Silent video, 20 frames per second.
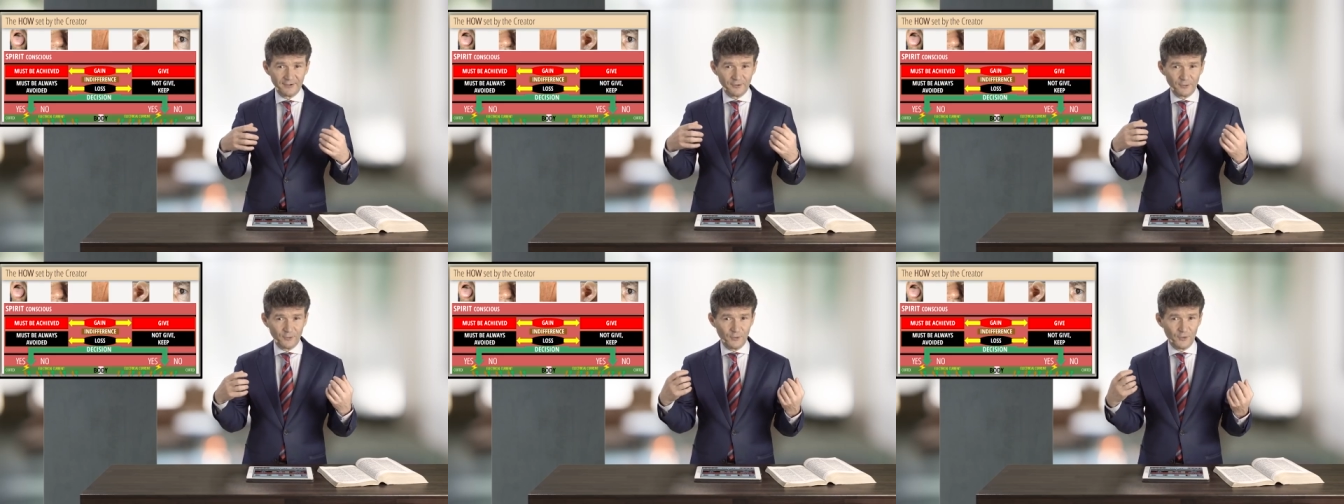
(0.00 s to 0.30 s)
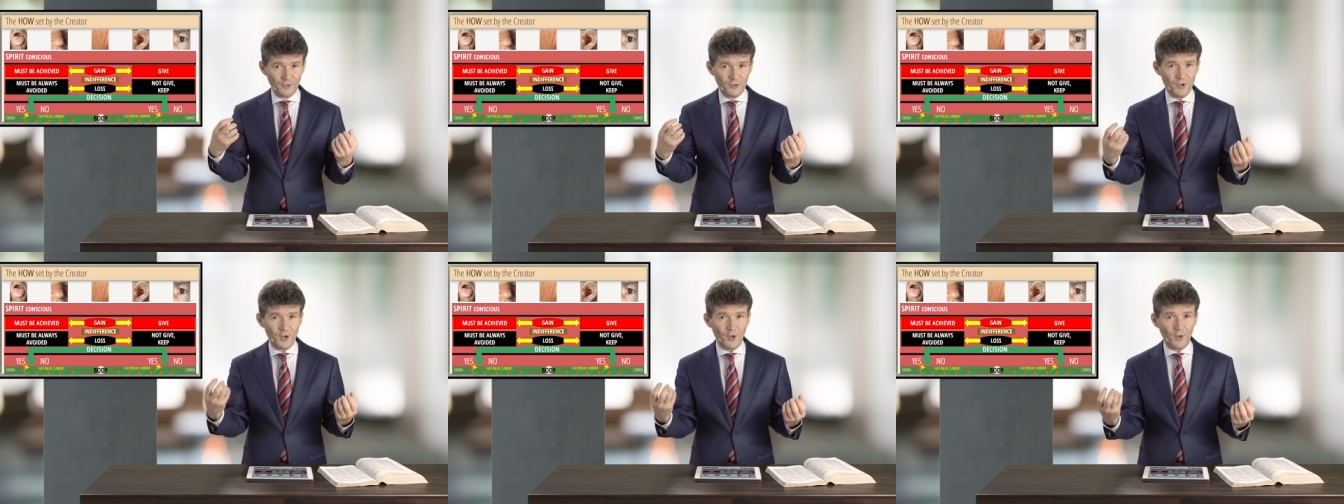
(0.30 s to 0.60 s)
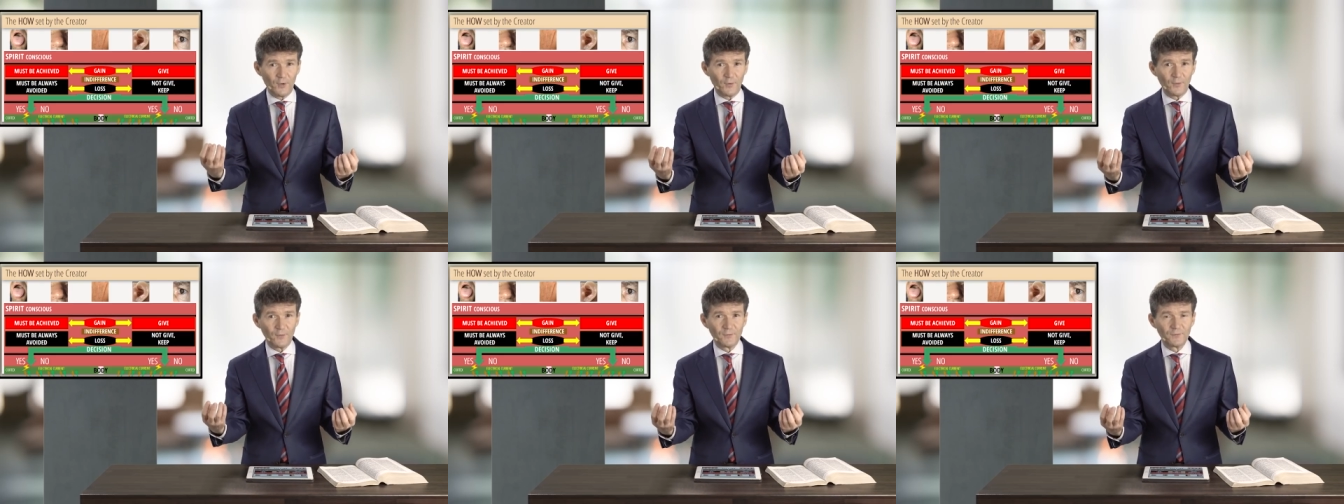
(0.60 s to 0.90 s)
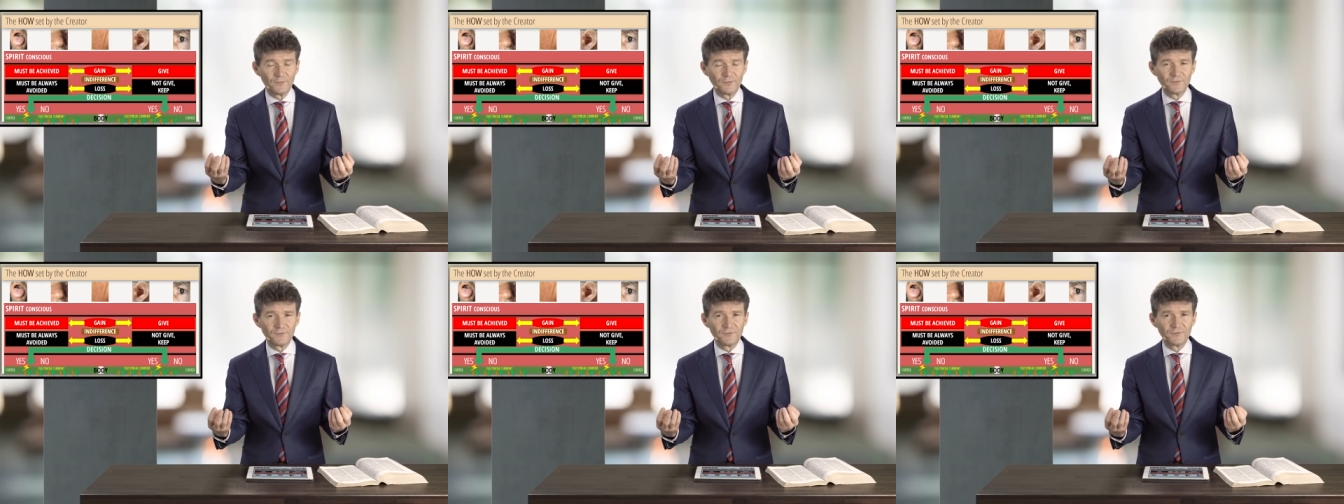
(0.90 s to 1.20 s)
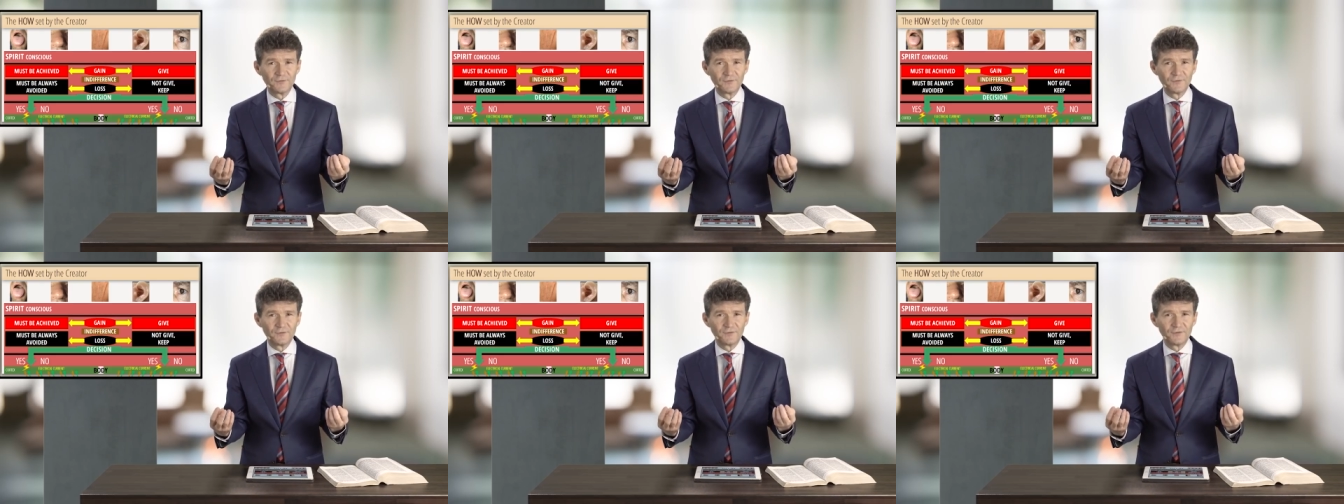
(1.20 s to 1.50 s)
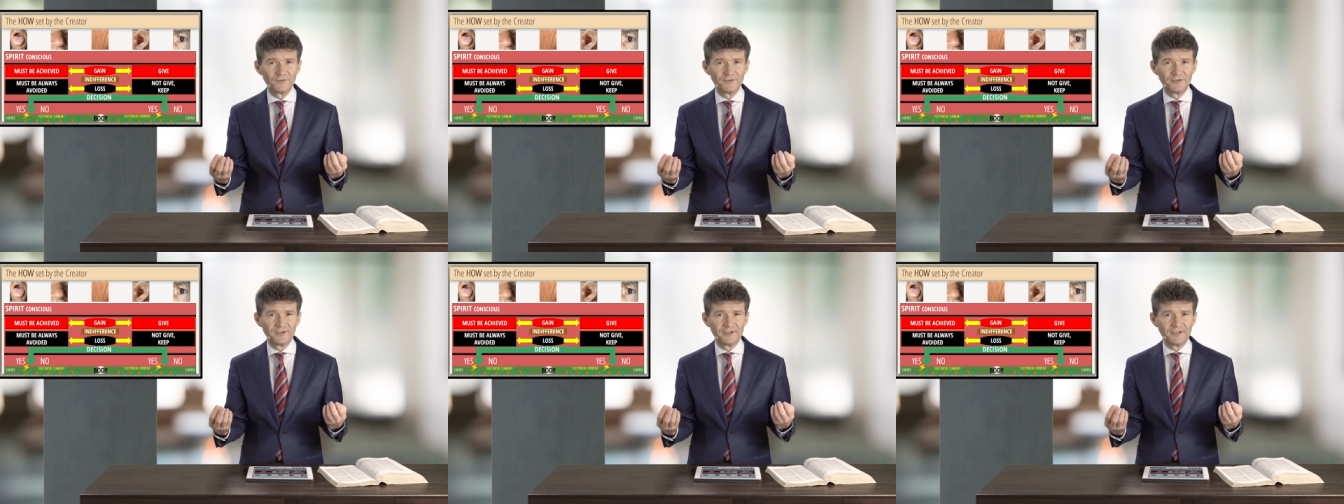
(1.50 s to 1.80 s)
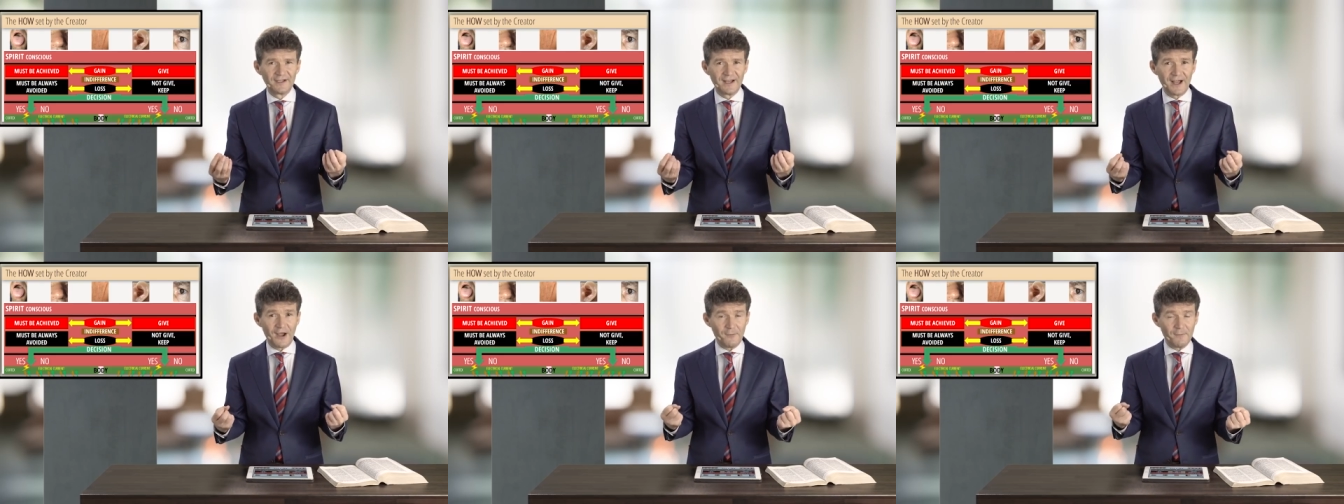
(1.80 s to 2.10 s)
Do you know
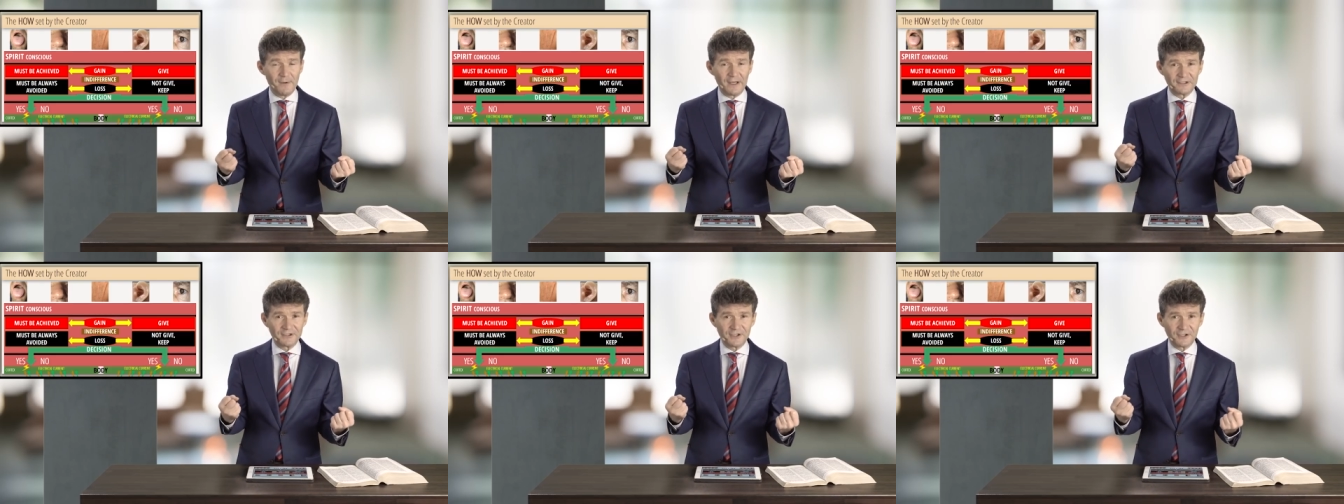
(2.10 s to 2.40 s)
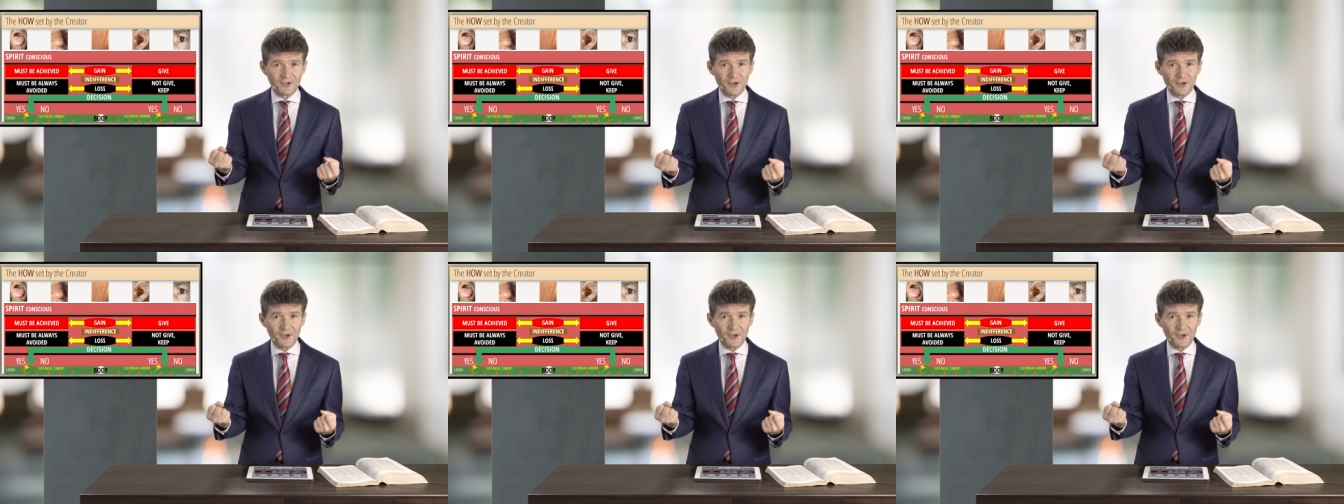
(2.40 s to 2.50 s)
how much